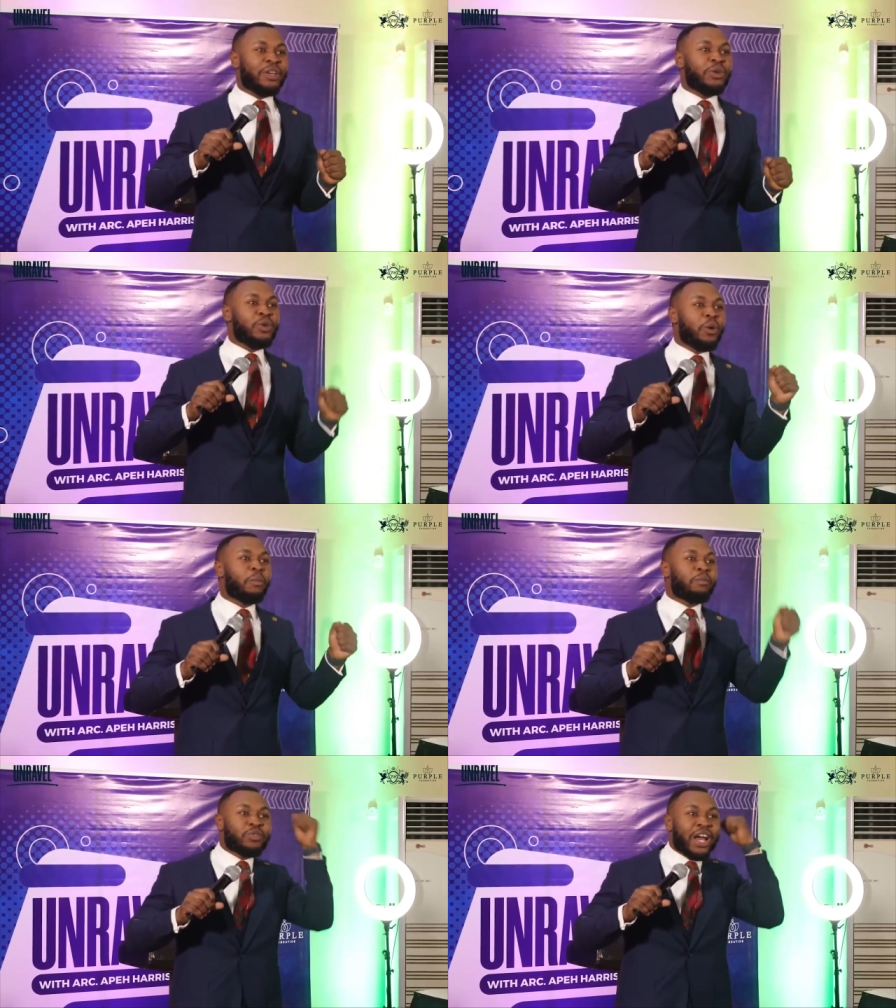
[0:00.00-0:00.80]
you
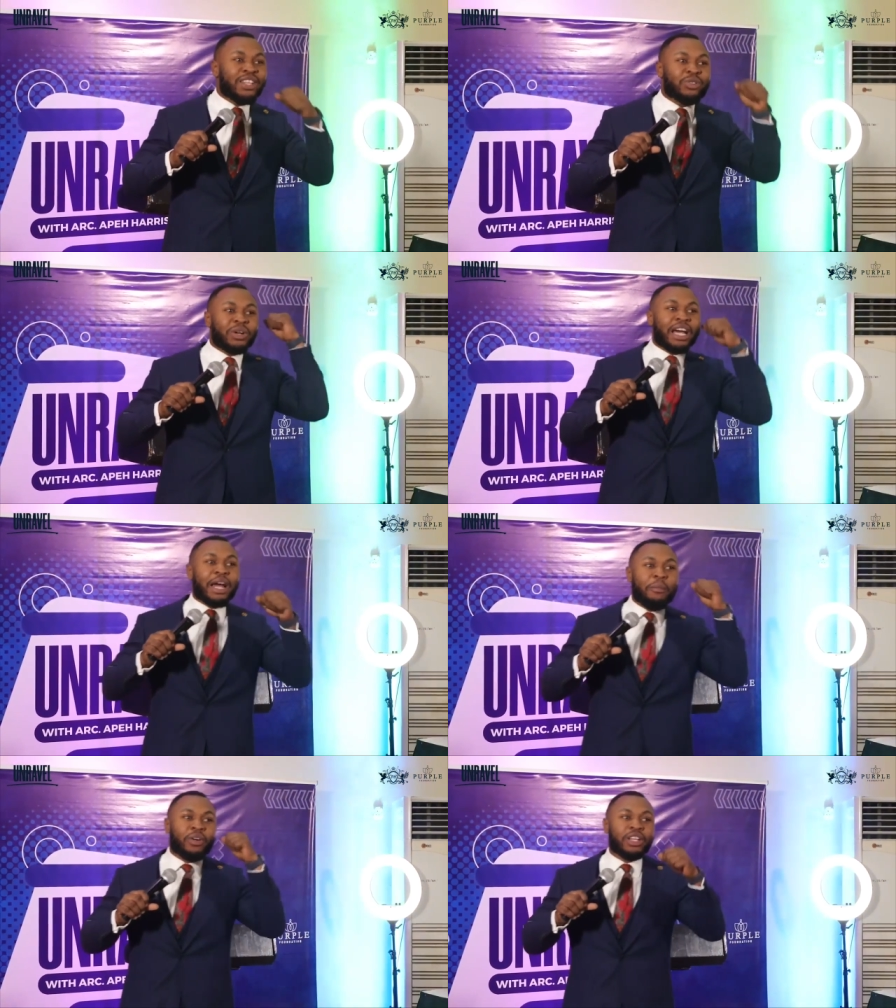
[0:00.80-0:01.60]
know, trying to
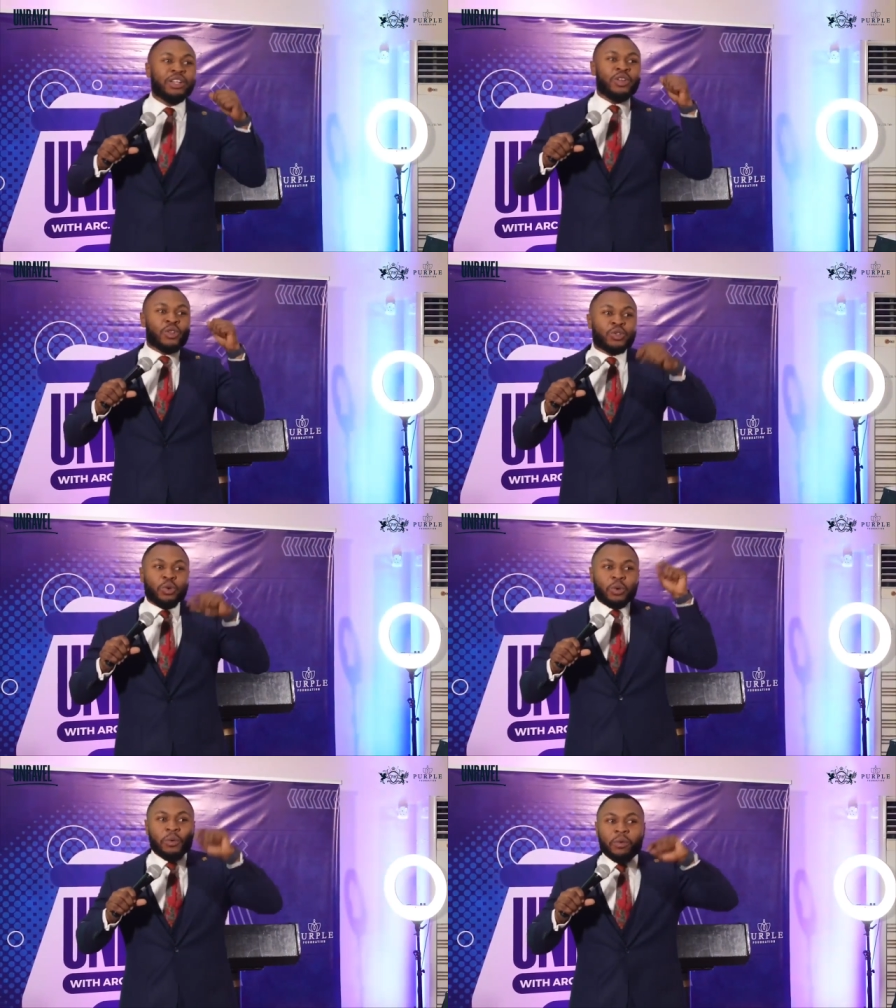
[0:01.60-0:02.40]
gather money
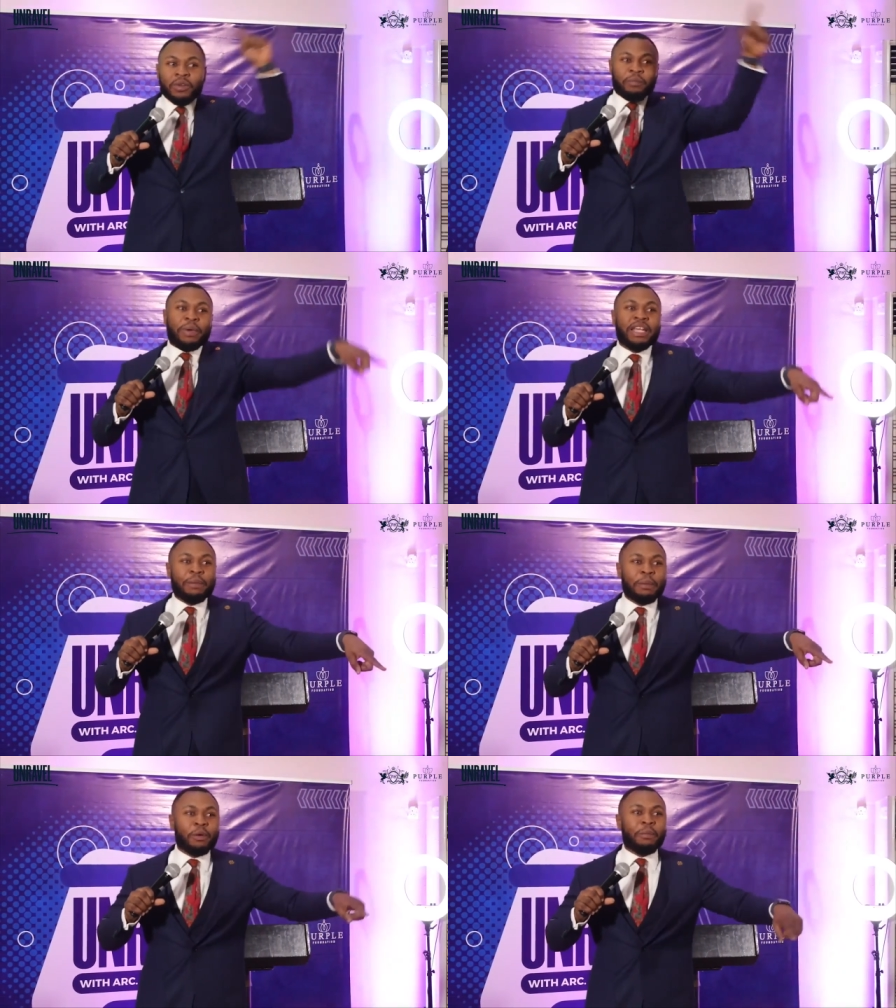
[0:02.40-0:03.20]
to pay
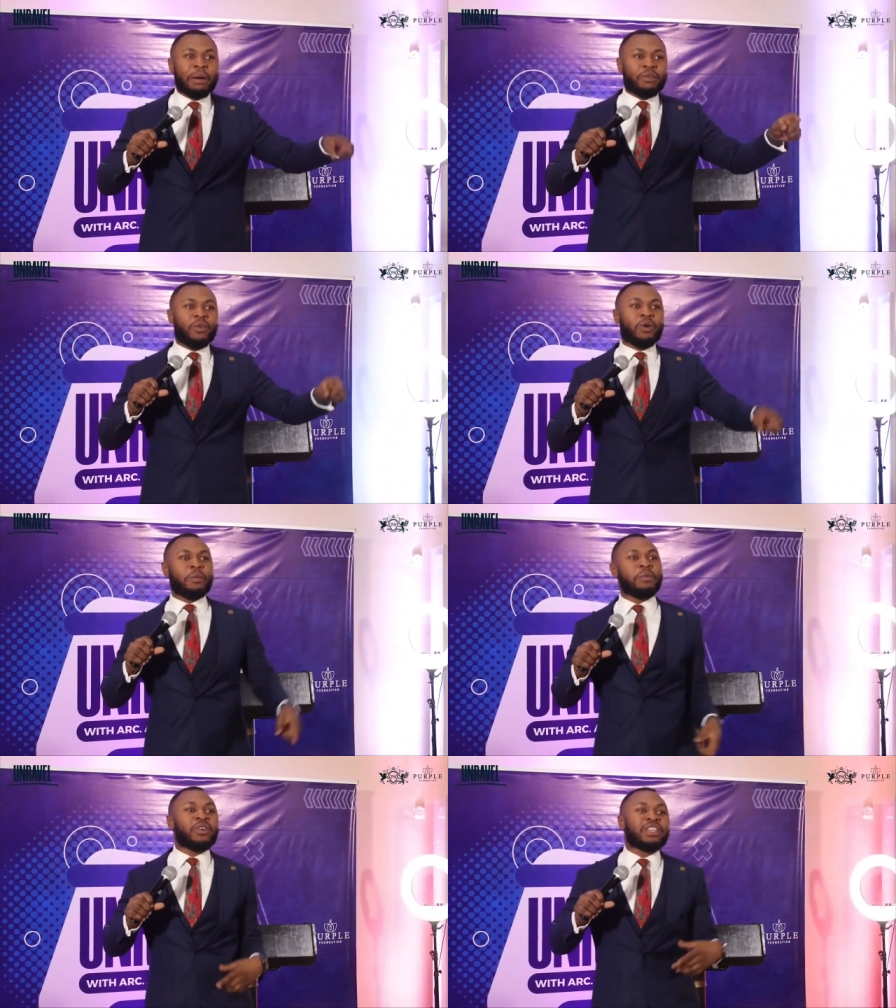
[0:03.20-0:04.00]
the people back before
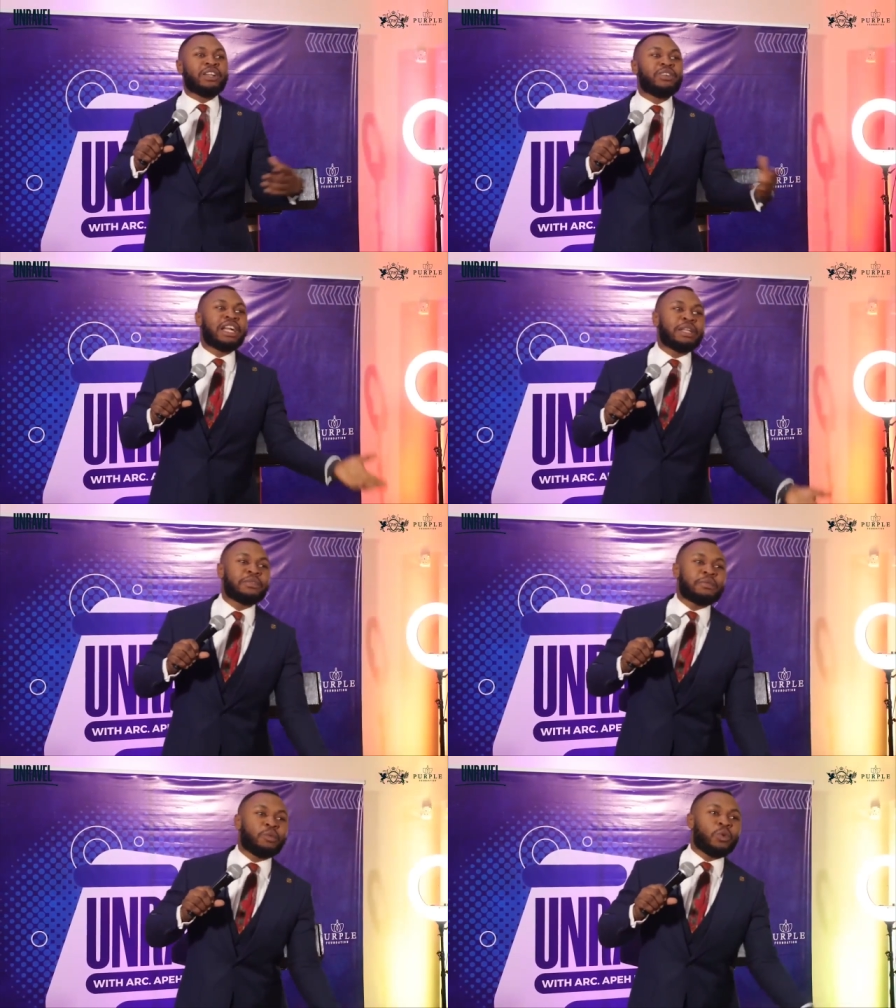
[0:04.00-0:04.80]
coming because I know that
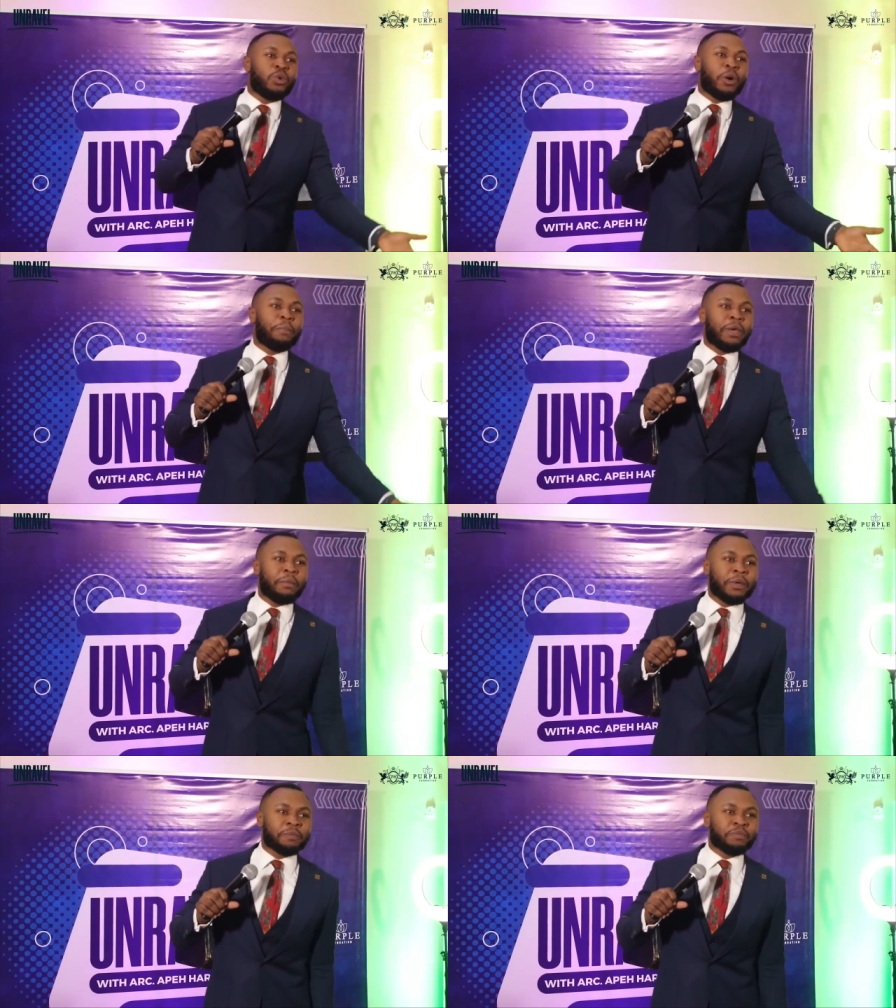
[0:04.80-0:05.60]
these people will not pay
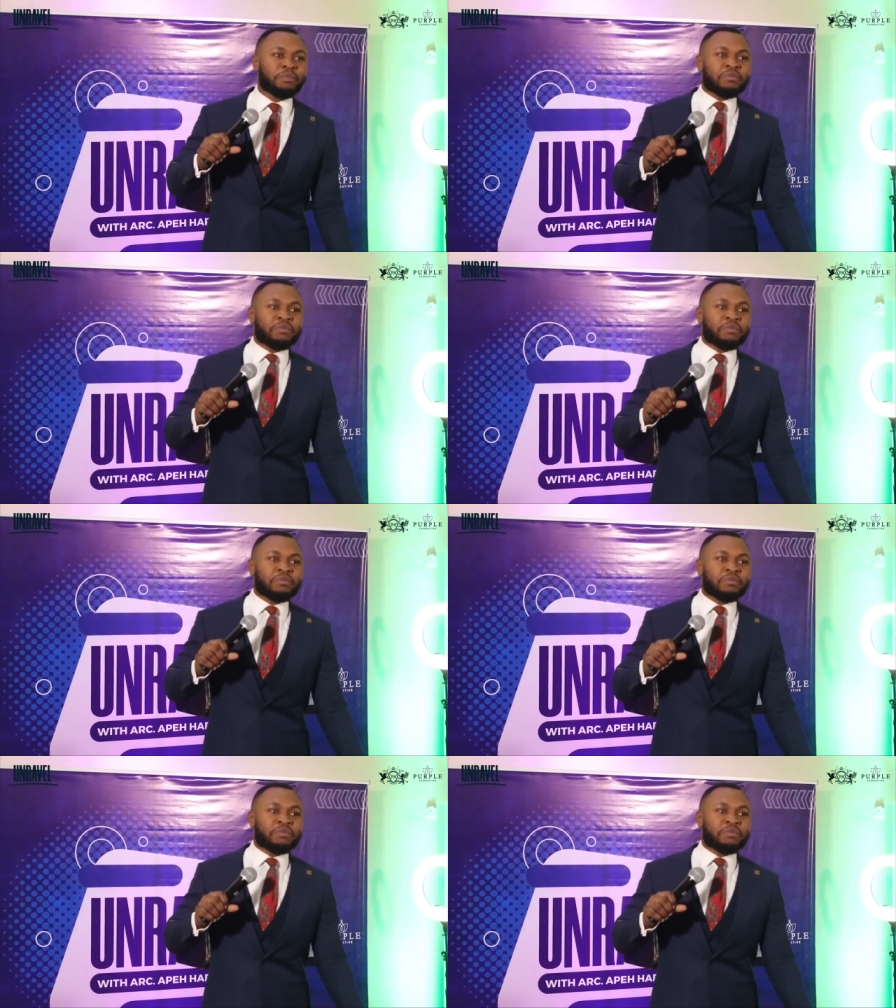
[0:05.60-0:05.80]
me.